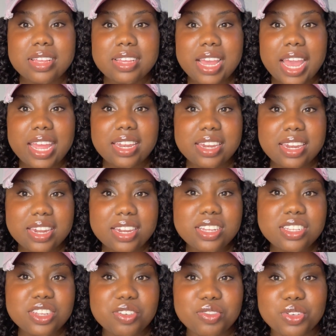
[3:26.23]
an
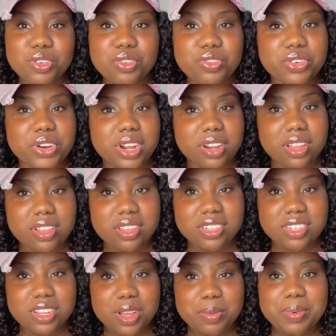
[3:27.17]
interview for another
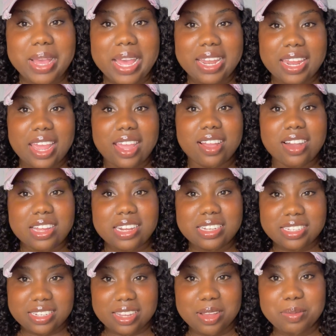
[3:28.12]
job, and I got
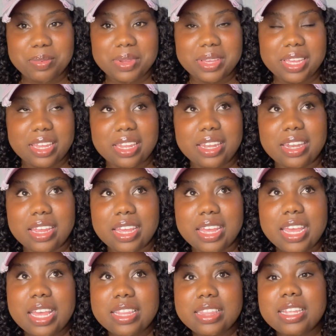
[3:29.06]
the job in
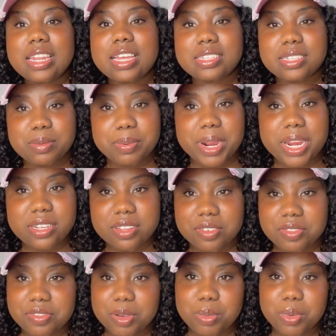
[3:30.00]
the latter part
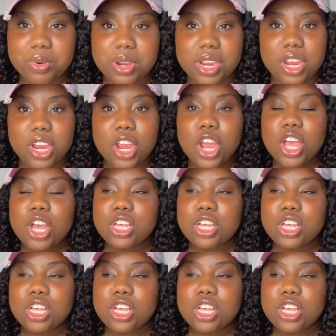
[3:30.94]
of February.